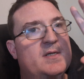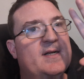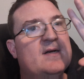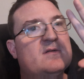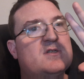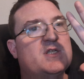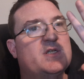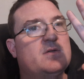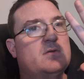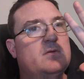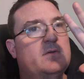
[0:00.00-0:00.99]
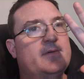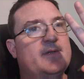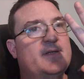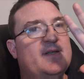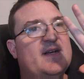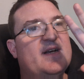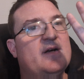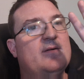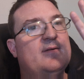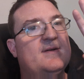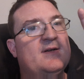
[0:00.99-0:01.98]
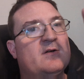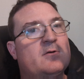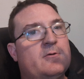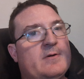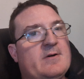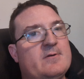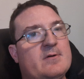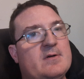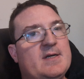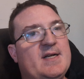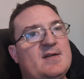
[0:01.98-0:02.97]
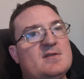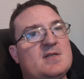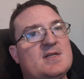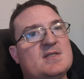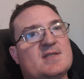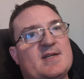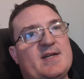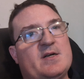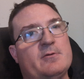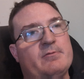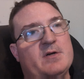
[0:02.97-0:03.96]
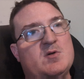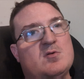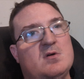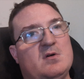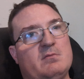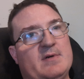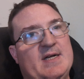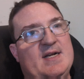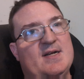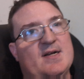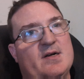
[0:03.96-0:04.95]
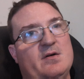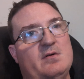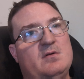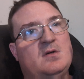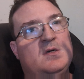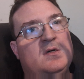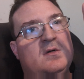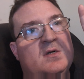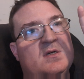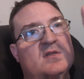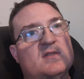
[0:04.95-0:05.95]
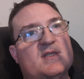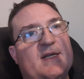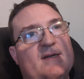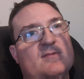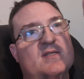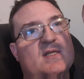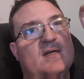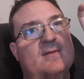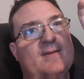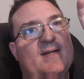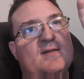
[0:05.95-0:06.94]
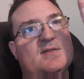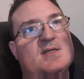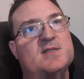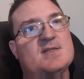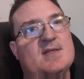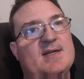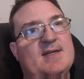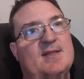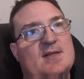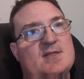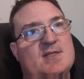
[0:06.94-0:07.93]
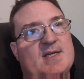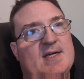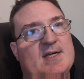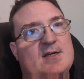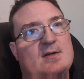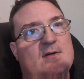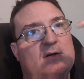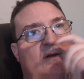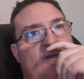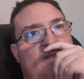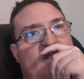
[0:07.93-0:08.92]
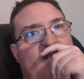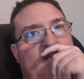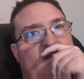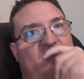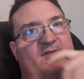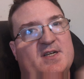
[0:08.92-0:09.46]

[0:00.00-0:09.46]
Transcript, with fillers: Now, now, now Kroger uses the Kroger radio. Sam's Club uses like the on cell